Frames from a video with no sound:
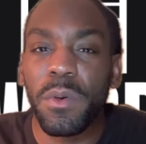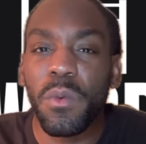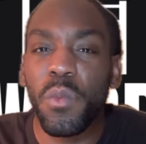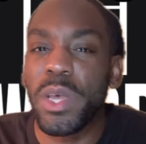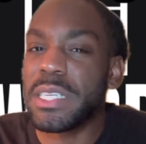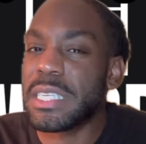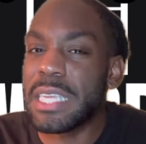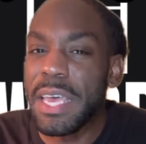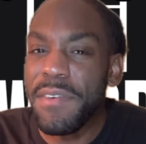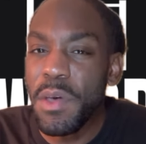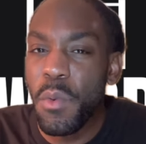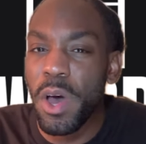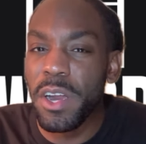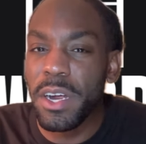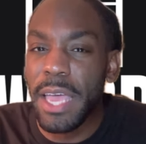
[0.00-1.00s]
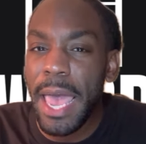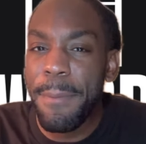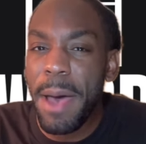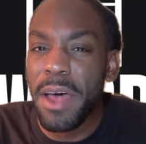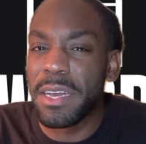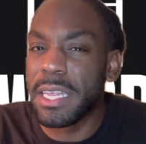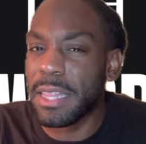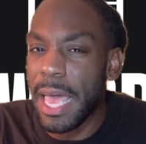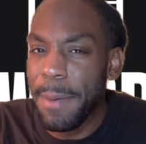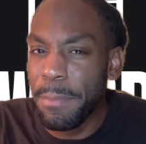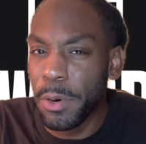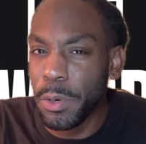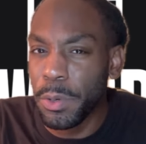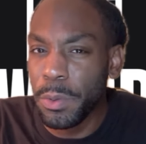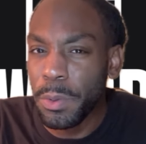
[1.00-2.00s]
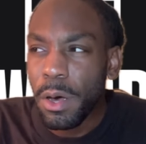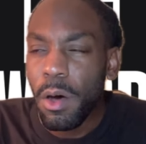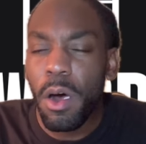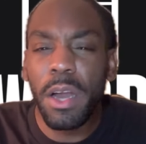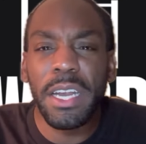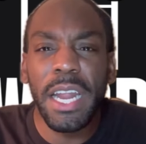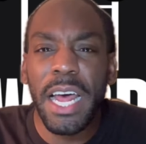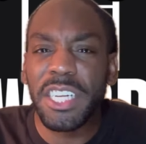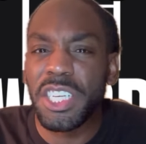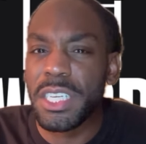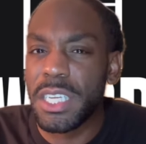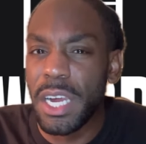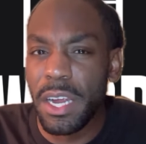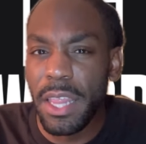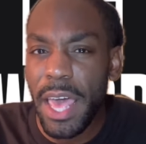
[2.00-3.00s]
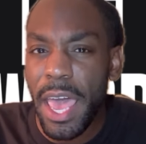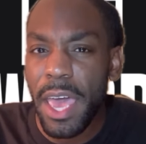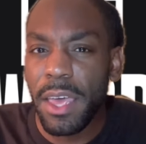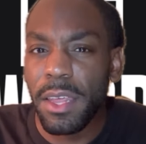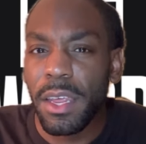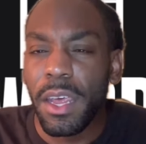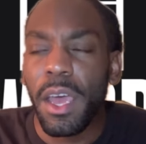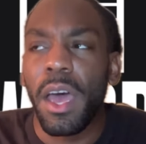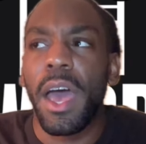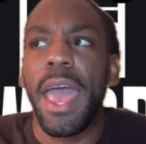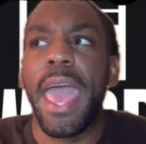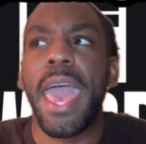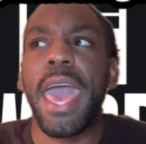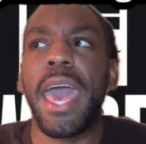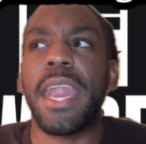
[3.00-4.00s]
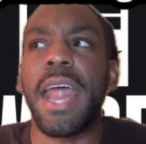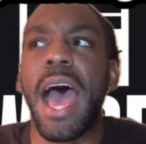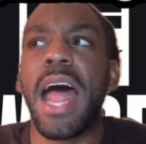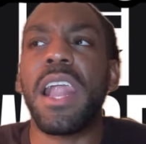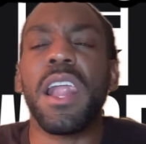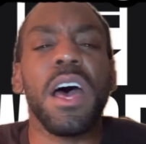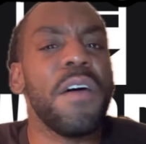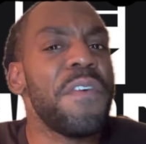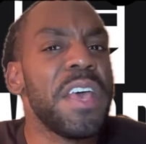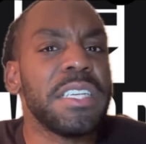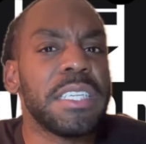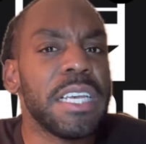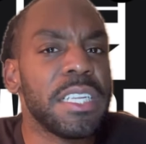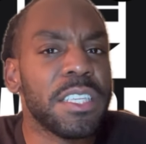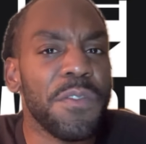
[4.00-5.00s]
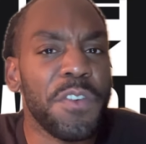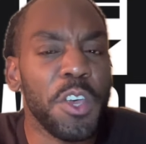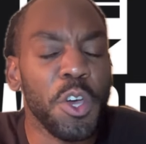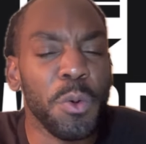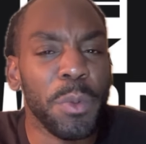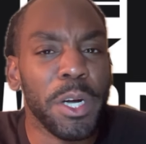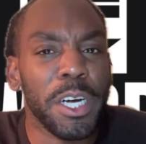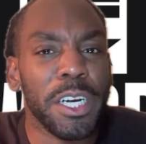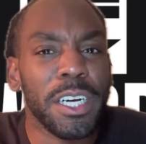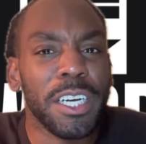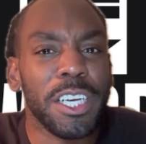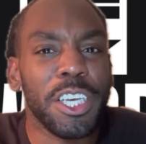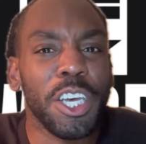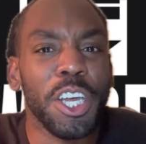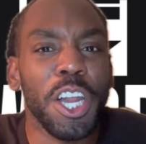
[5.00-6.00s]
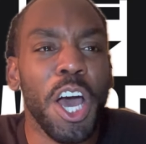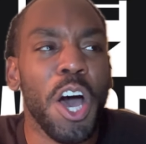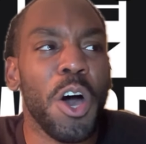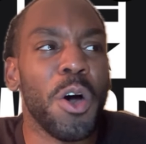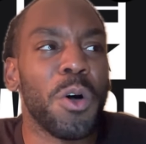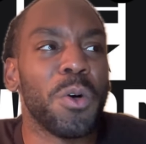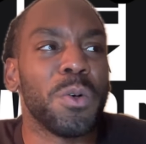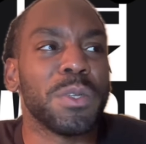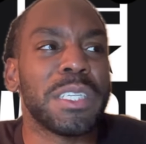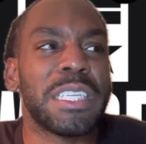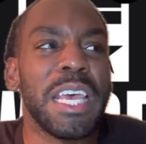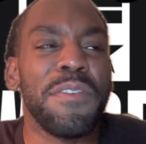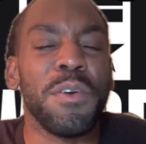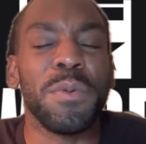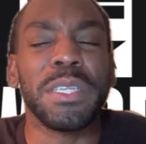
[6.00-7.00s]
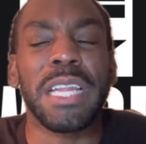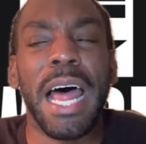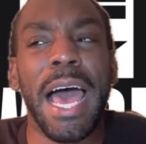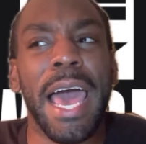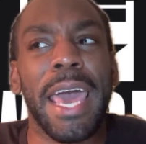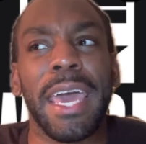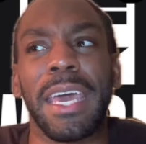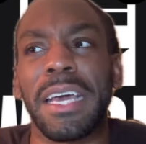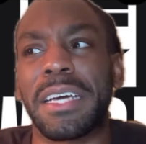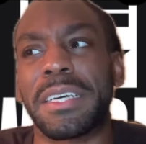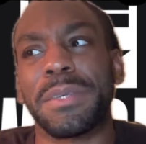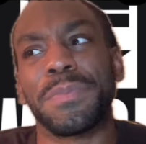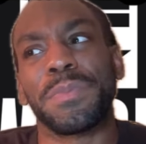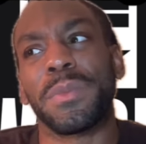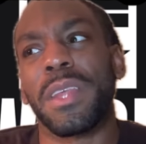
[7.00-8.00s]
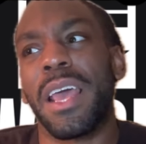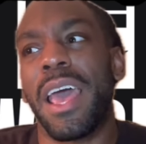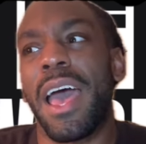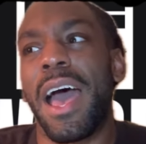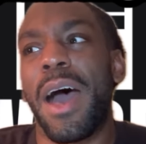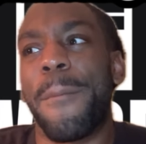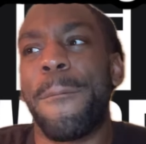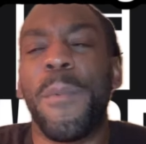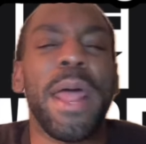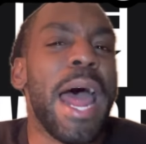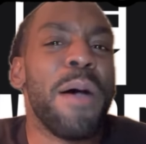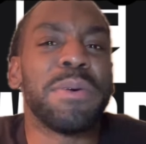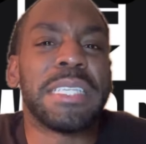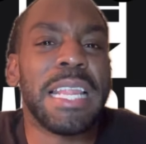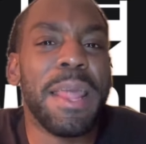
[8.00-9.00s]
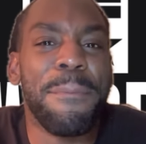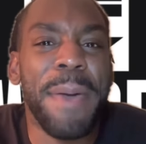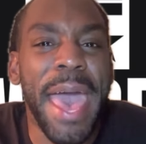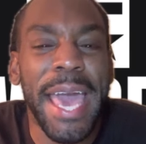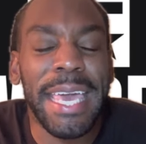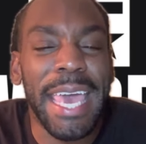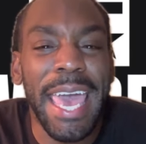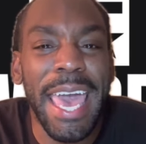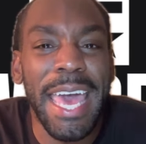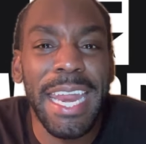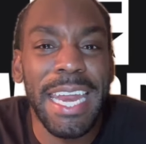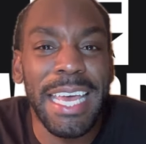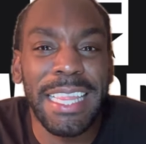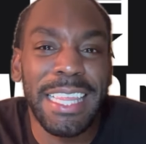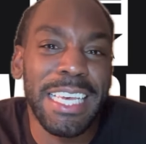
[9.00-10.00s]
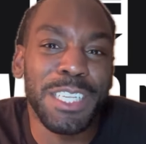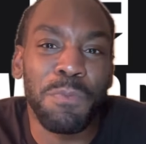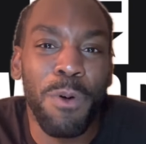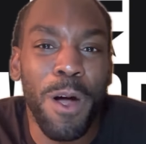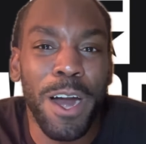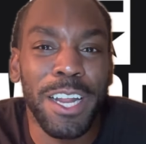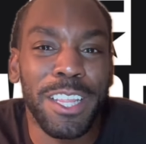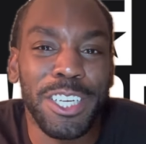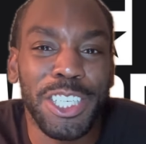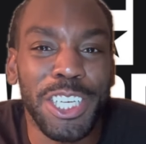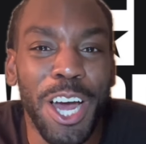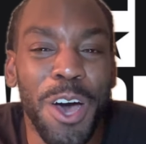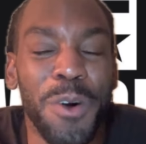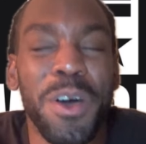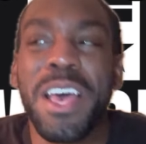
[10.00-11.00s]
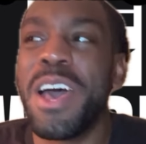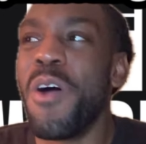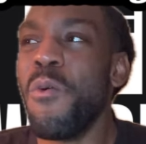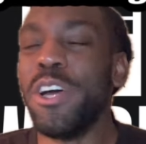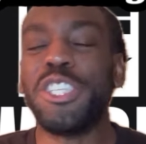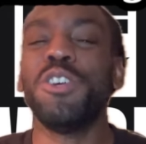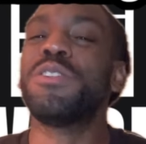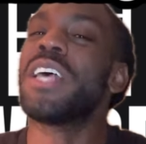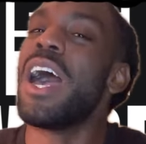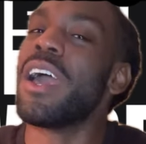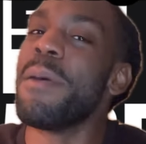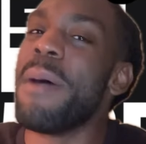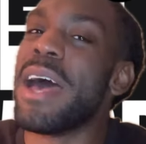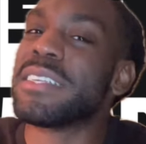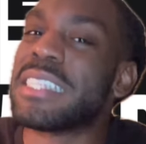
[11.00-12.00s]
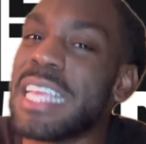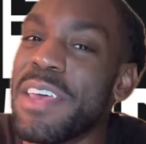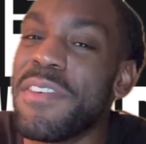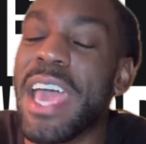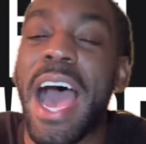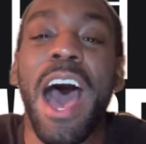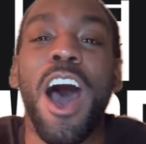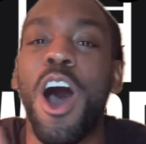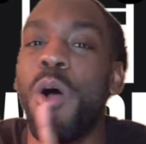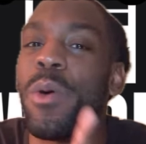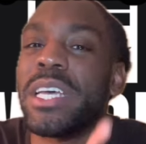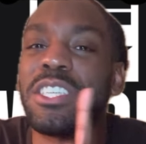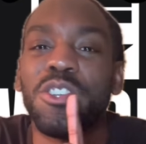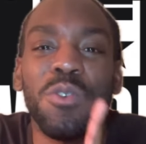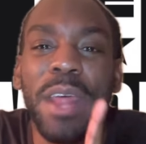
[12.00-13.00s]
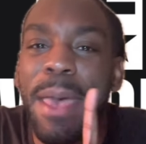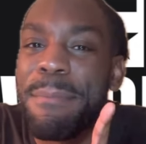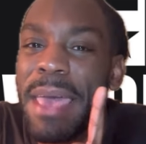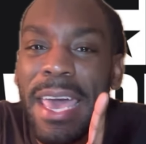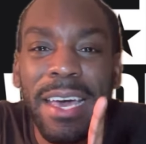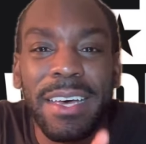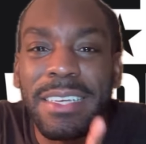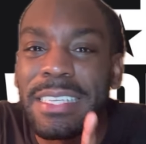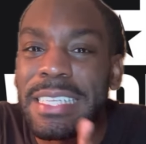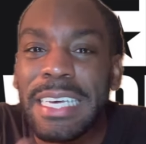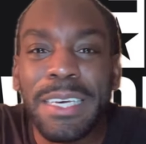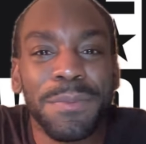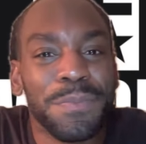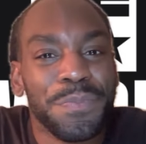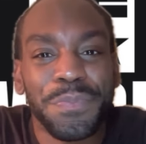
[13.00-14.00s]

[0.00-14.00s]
When Stevie Wonder came out, did they boo? Or did I just hear that? And I love his sense of humor. Stevie was like, when I was in the back editing this part of the show, what you talking about, Stevie? I always knew that man could see.